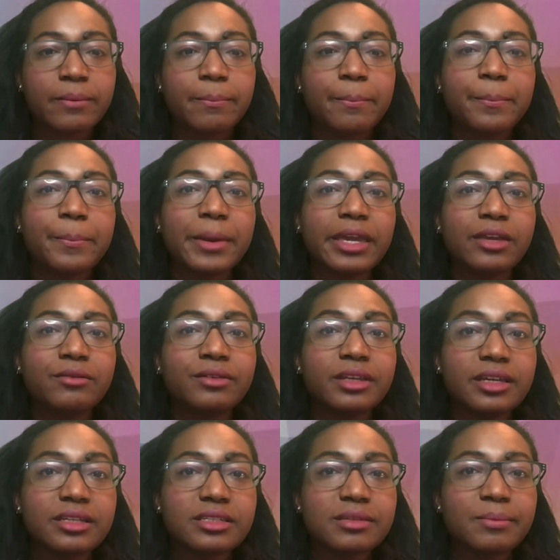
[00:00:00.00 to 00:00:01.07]
But you need
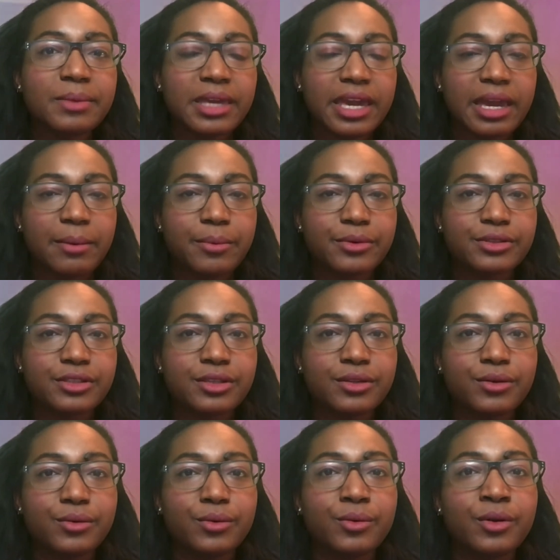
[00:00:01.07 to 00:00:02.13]
to be able
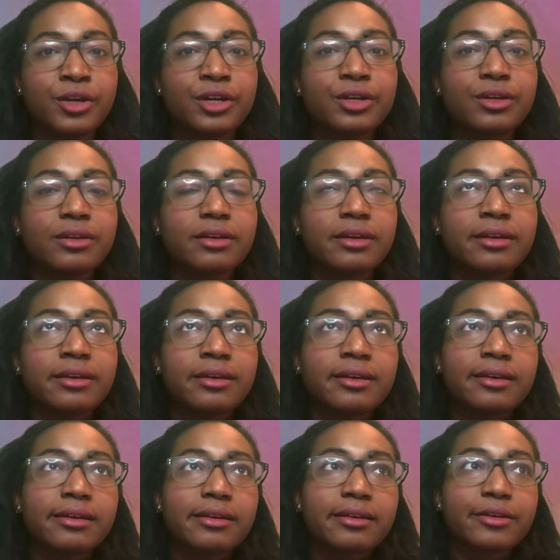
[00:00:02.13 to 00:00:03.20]
to
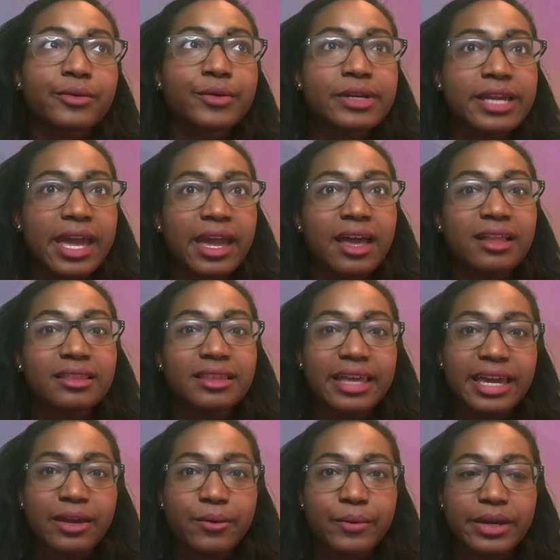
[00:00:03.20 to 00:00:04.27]
create a
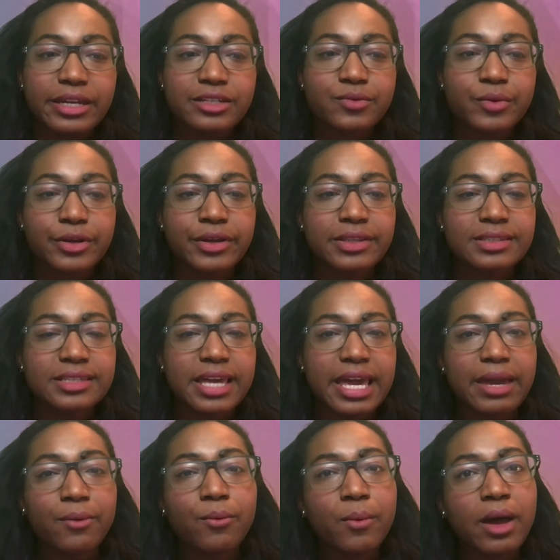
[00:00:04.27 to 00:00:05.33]
language where you can say,
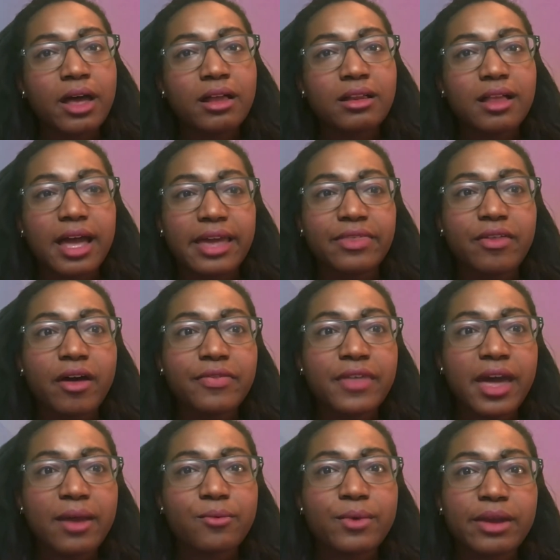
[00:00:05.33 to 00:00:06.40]
"Well, I thought that
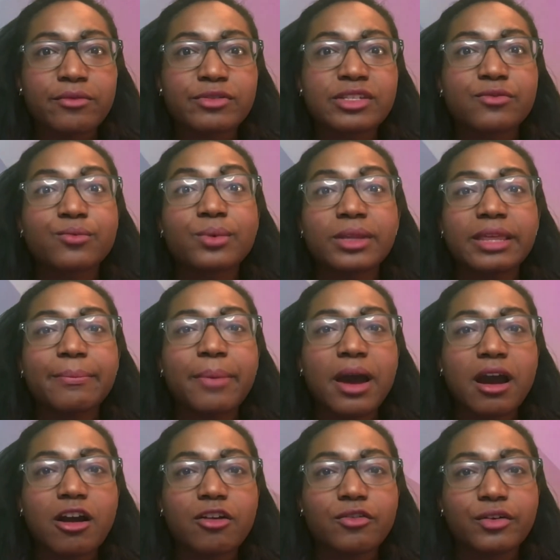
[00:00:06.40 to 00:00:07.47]
red was a really
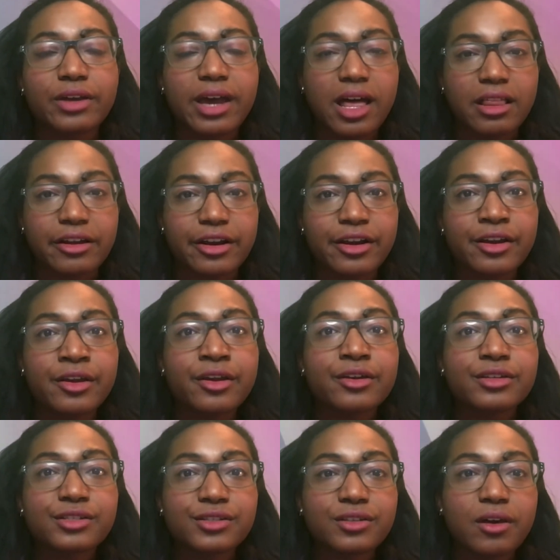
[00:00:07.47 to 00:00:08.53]
powerful color.
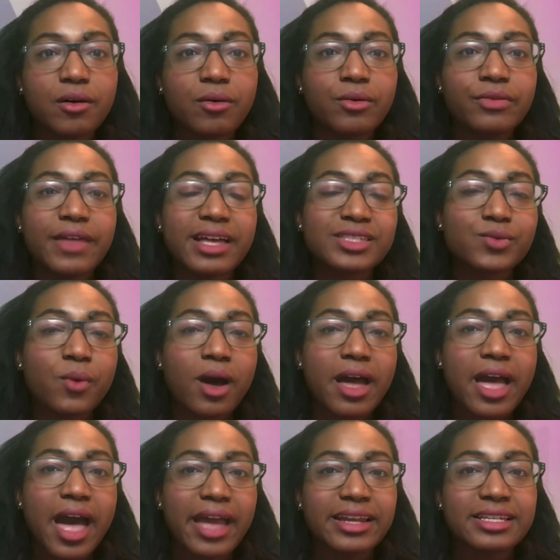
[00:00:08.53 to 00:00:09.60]
So that's
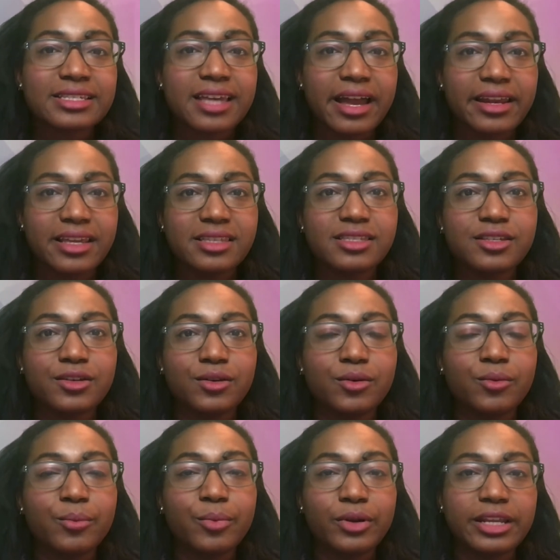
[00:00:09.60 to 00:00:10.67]
why I decided
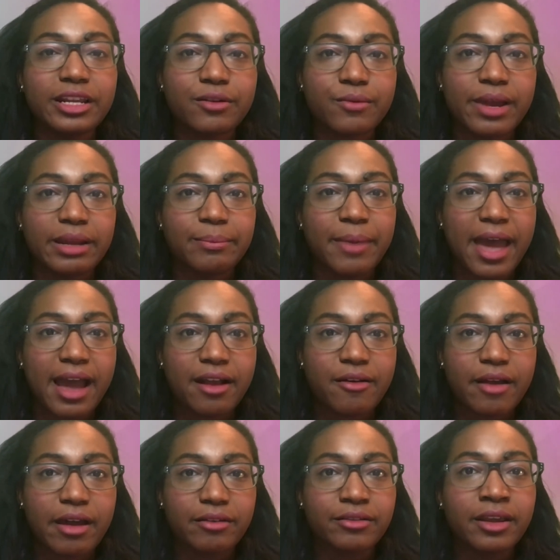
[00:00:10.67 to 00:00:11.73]
to put in a red
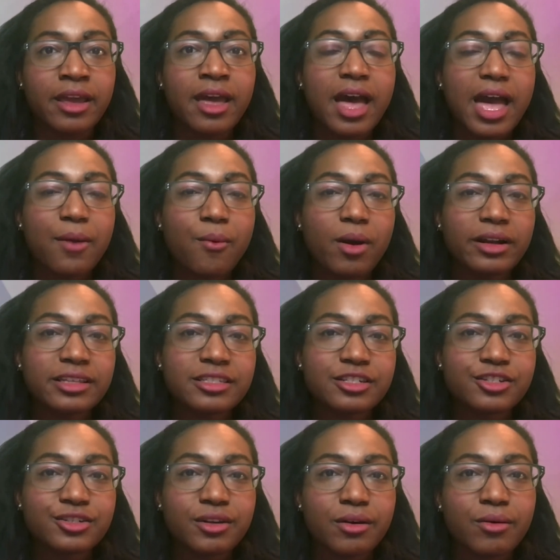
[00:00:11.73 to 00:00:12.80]
background. I wanted
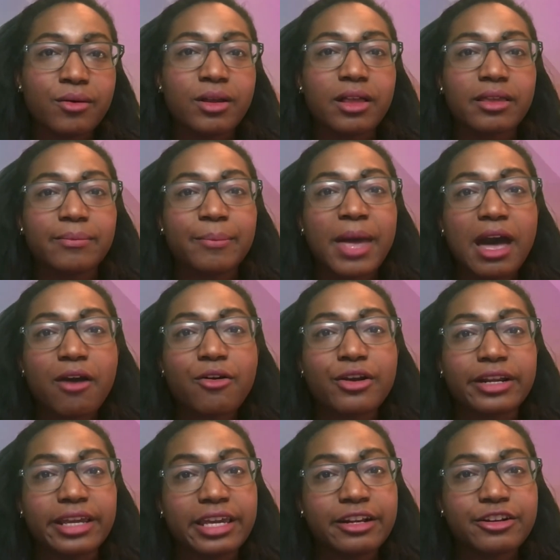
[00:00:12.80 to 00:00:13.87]
to show power
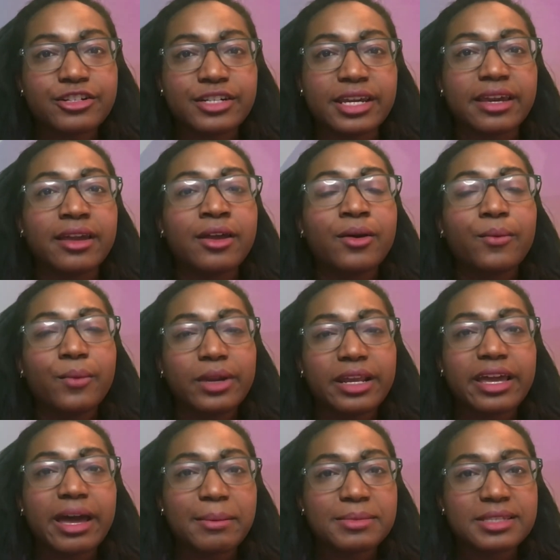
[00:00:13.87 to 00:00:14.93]
and energy when
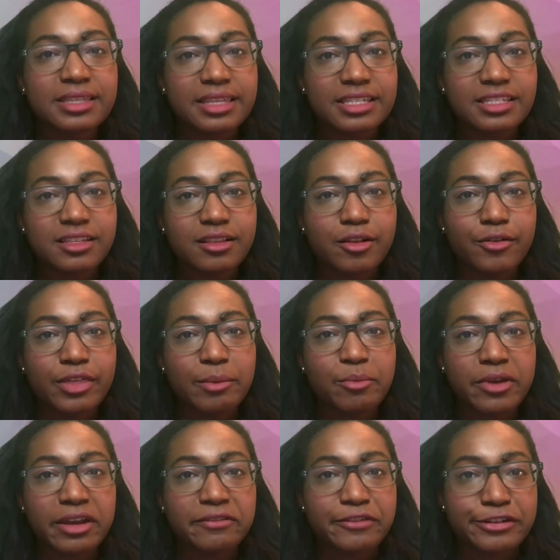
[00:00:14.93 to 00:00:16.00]
it comes to this clothing
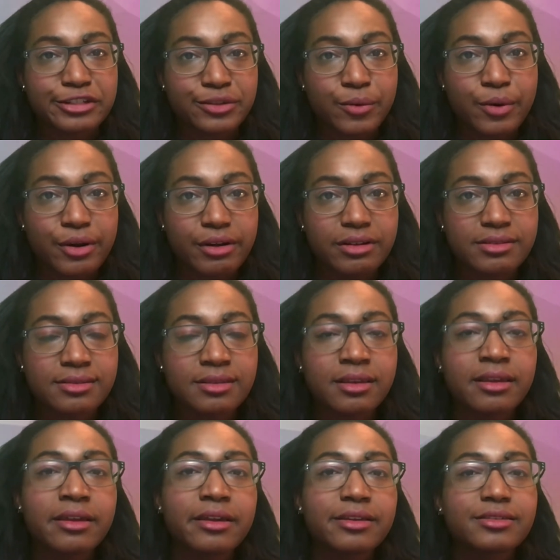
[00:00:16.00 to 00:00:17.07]
brand for squirrels."
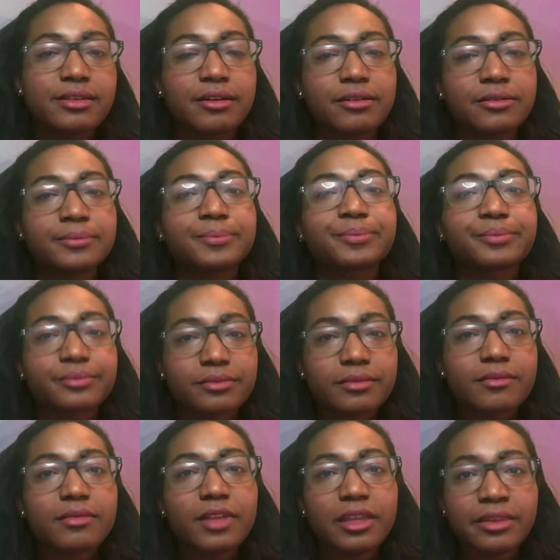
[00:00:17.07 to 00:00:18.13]
So
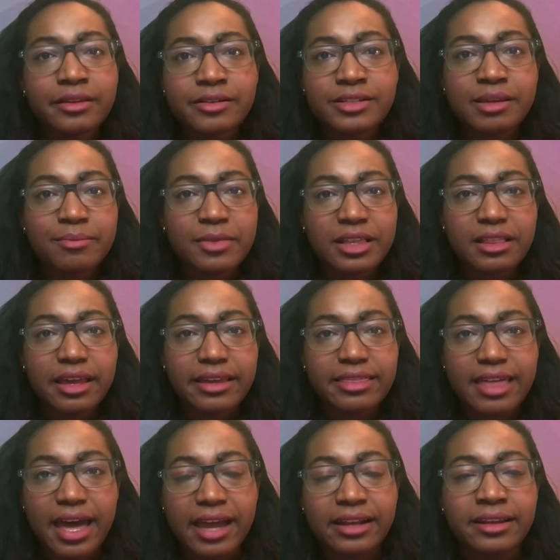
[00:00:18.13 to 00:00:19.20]
there's something like
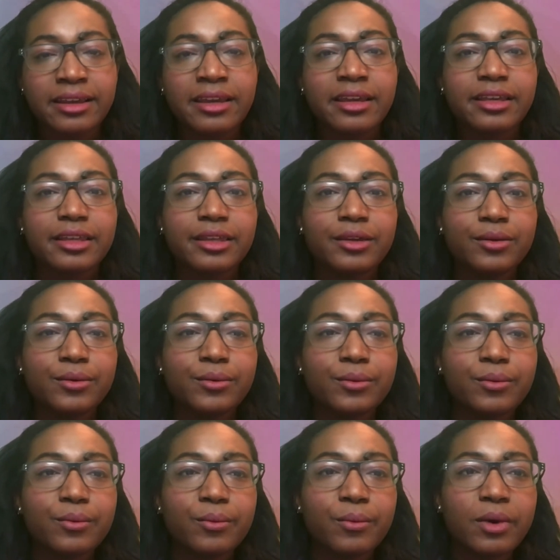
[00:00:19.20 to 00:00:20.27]
that.
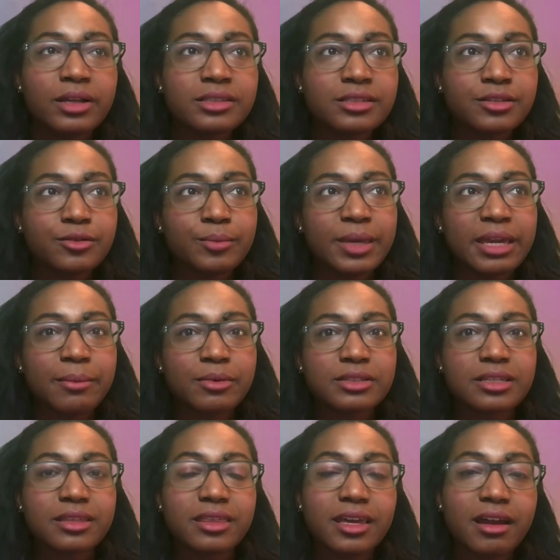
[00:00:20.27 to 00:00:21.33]
You want to be able to
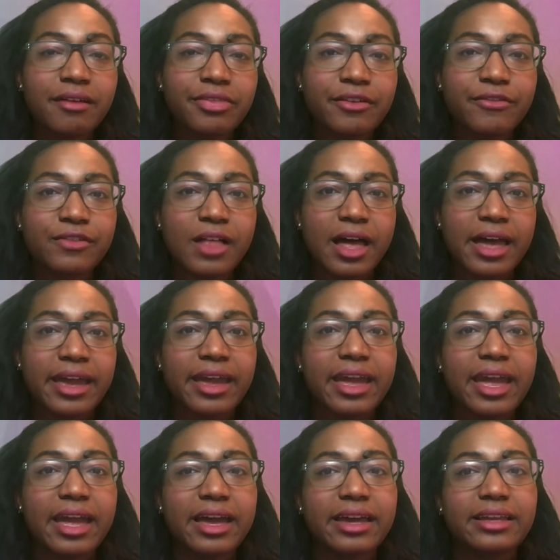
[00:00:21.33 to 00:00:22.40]
think on the fly
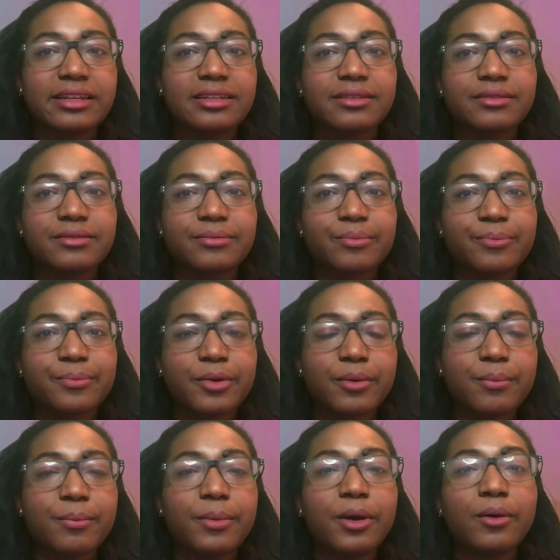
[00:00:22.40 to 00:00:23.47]
and
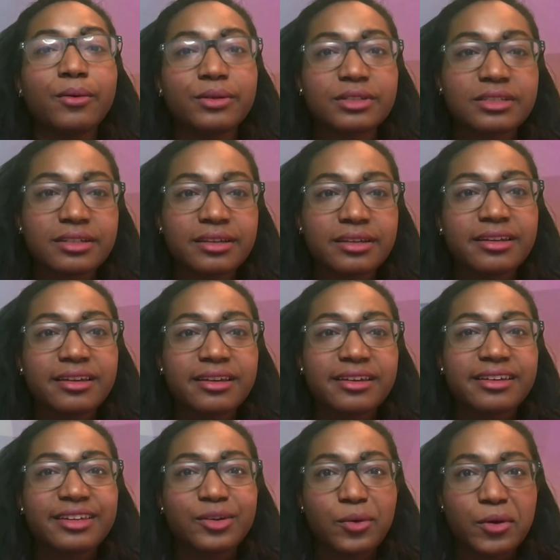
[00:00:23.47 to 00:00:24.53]
promote
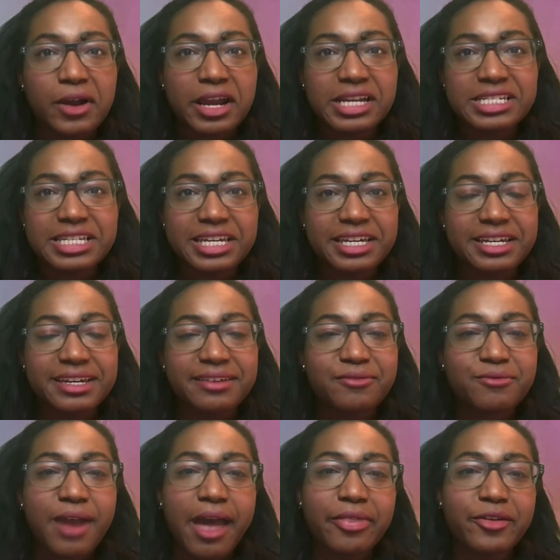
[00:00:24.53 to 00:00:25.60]
your idea
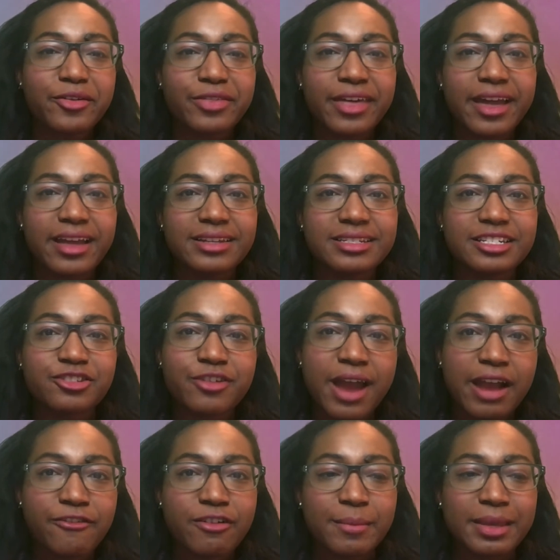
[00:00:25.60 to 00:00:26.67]
rather than detract
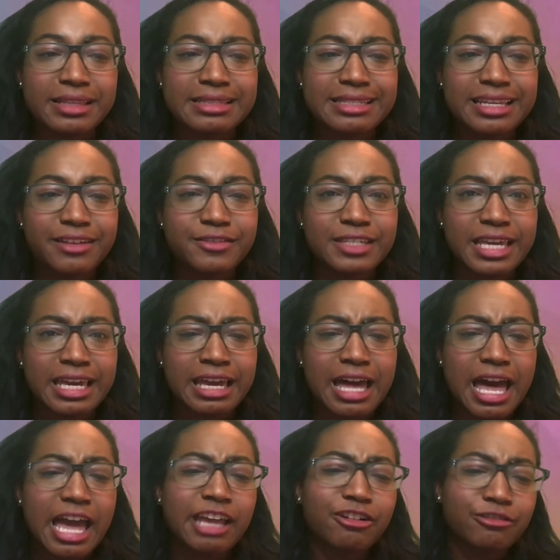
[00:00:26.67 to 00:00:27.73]
from it, instead of saying, "I
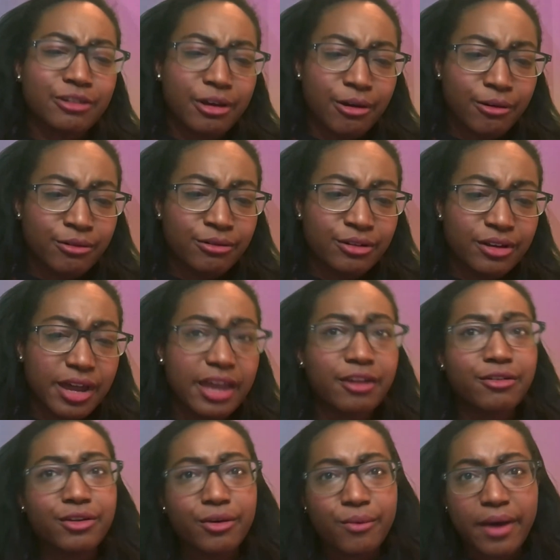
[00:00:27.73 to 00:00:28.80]
don't know.
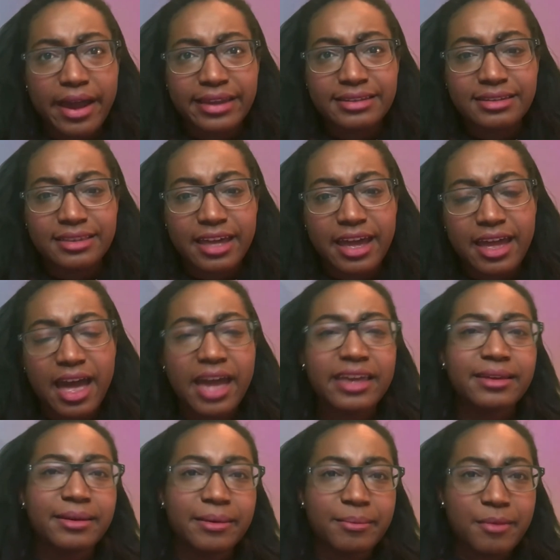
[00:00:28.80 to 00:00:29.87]
I don't know why I did that.
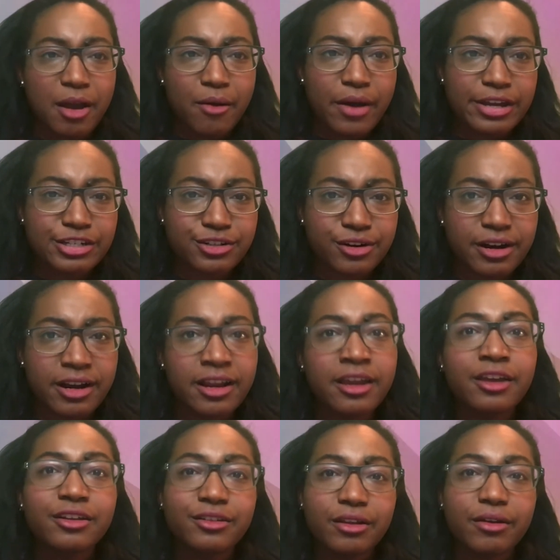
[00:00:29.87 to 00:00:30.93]
I'm not quite
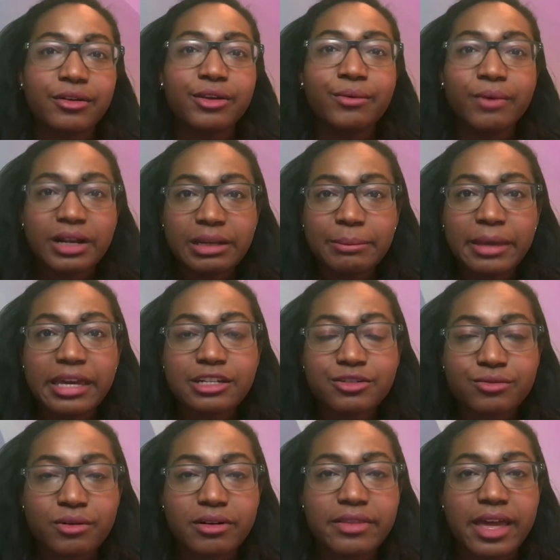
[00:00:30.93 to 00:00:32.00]
sure." No, you want to
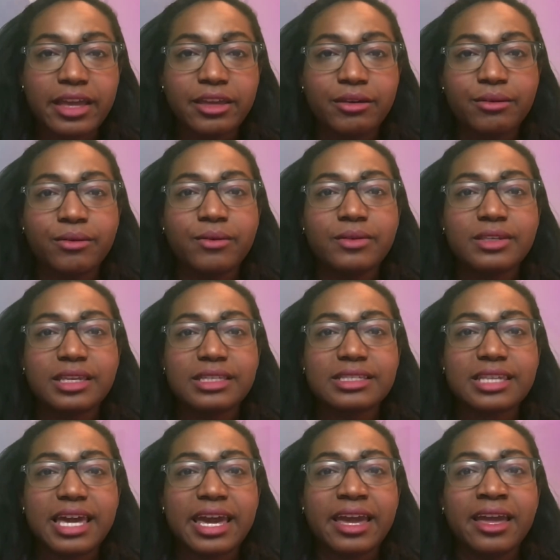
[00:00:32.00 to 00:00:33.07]
make sure that you
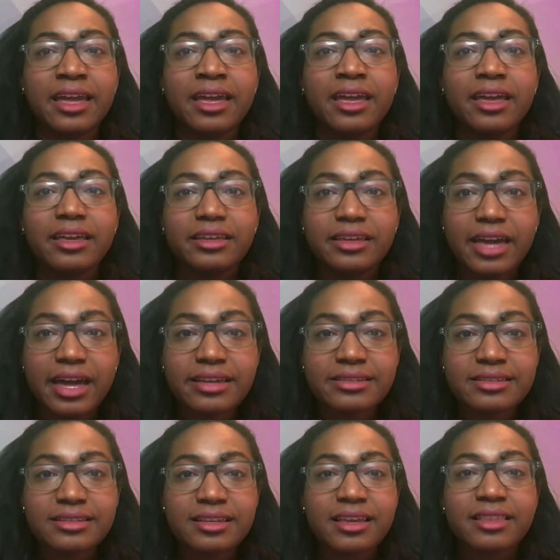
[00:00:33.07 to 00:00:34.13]
can say,
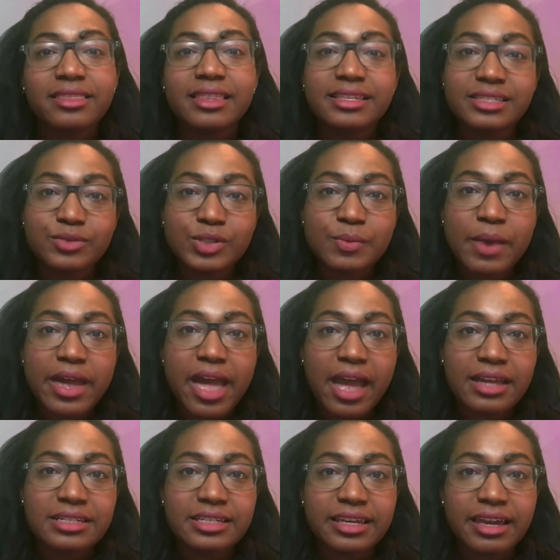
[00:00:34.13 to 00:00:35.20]
"Yes, this was my
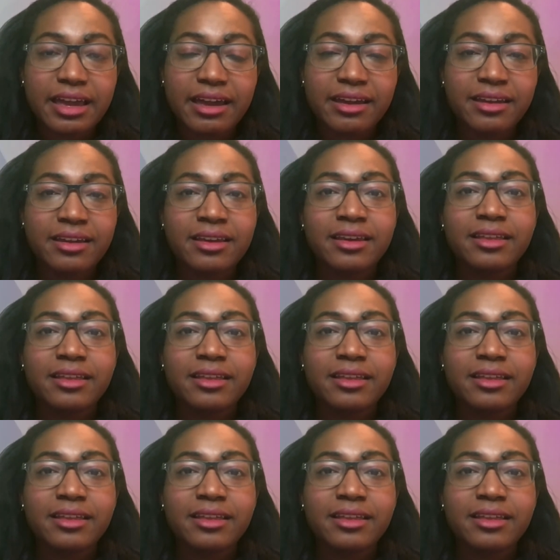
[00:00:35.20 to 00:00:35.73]
idea."